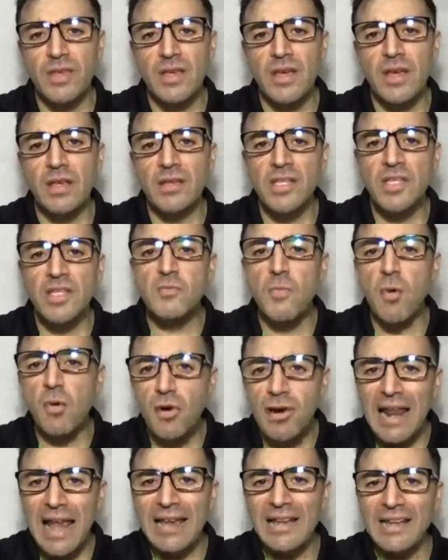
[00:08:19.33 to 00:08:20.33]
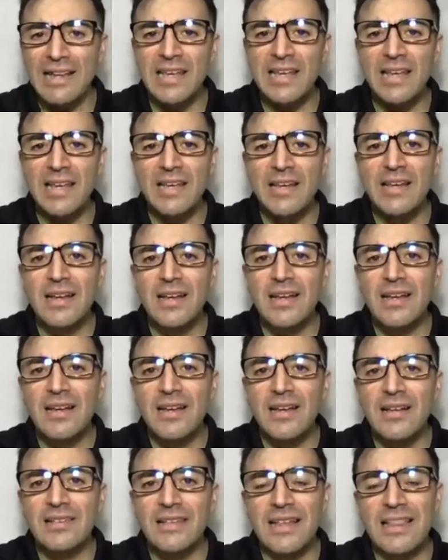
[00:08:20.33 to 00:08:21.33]
it is more likely
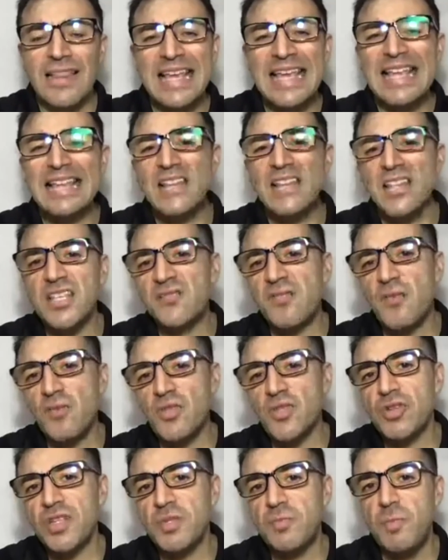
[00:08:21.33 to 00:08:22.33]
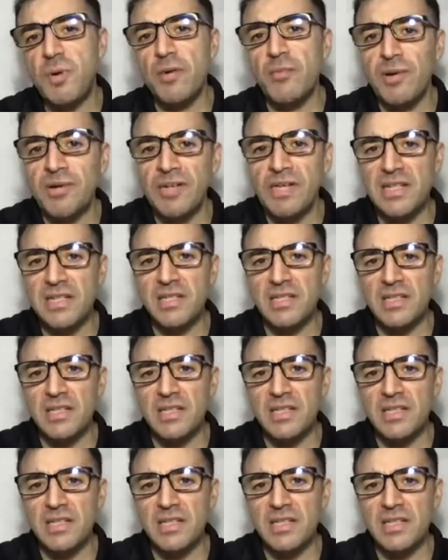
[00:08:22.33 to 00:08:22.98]
that the kidney dysfunction is permanent